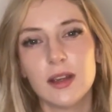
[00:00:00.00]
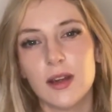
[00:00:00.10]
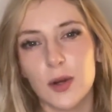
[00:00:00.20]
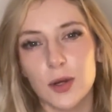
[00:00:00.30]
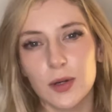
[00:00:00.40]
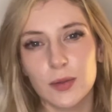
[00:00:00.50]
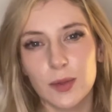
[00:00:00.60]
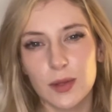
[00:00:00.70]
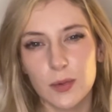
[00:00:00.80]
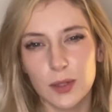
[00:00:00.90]
are
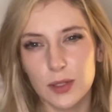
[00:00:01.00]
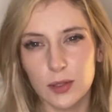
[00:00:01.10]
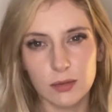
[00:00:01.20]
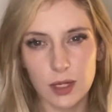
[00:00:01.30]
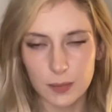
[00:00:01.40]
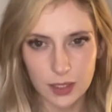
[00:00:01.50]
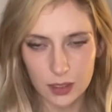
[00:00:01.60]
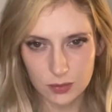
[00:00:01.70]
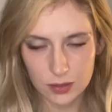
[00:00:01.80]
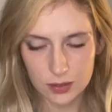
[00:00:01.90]
with oil or rubbing
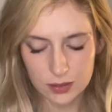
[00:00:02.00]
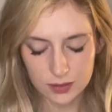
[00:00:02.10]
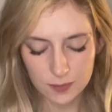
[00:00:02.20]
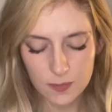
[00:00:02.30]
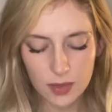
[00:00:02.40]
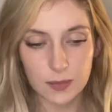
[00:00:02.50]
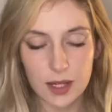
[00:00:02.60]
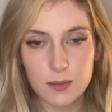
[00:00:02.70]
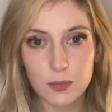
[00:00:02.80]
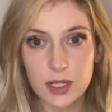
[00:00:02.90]
alcohol.
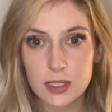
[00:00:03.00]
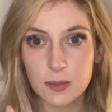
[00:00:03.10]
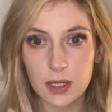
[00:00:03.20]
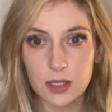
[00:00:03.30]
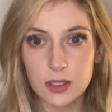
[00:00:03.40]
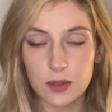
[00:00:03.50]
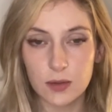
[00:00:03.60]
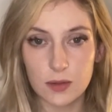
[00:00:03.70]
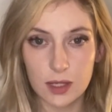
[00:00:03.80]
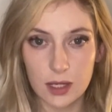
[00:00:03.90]
That brings me
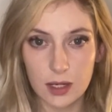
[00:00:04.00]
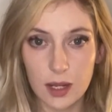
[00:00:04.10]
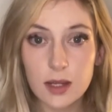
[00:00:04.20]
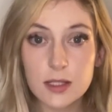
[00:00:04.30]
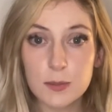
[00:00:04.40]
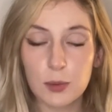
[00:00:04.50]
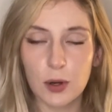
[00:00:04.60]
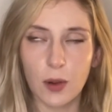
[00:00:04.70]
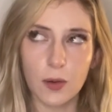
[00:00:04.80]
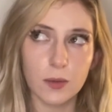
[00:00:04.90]
to the next
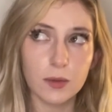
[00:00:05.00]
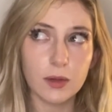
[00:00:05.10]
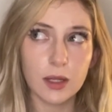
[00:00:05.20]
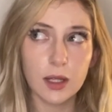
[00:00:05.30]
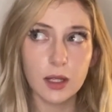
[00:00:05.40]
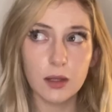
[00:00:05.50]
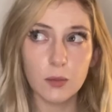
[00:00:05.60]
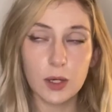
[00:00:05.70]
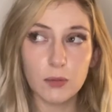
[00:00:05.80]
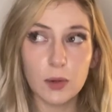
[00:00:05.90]
pro.
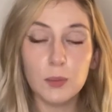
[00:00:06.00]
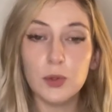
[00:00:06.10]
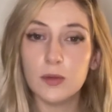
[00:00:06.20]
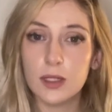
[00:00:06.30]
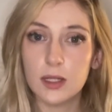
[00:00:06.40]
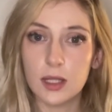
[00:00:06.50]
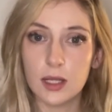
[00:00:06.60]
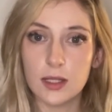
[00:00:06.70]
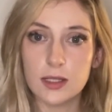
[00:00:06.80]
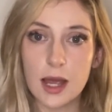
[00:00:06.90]
When removing
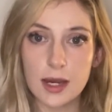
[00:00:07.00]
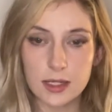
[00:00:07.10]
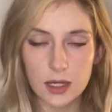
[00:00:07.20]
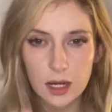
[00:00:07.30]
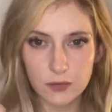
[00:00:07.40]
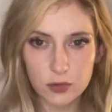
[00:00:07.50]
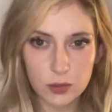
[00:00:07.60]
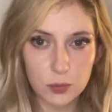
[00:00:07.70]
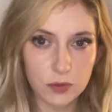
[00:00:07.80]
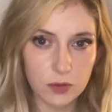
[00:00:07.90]
these, I did have to
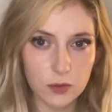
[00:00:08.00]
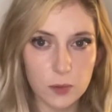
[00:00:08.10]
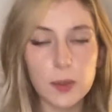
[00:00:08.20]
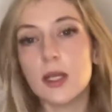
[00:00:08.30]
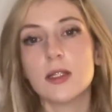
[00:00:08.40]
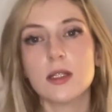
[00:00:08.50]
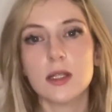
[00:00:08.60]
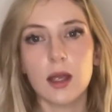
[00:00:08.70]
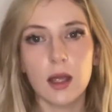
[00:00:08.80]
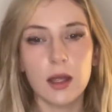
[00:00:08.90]
remove a few pieces
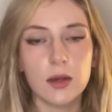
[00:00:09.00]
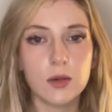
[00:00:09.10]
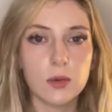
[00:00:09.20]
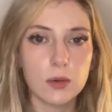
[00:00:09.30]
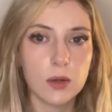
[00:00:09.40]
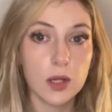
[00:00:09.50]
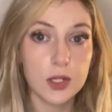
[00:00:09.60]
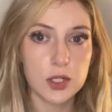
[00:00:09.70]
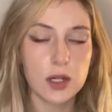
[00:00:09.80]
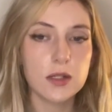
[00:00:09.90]
and
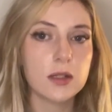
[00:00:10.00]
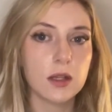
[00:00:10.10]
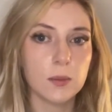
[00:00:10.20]
adjust their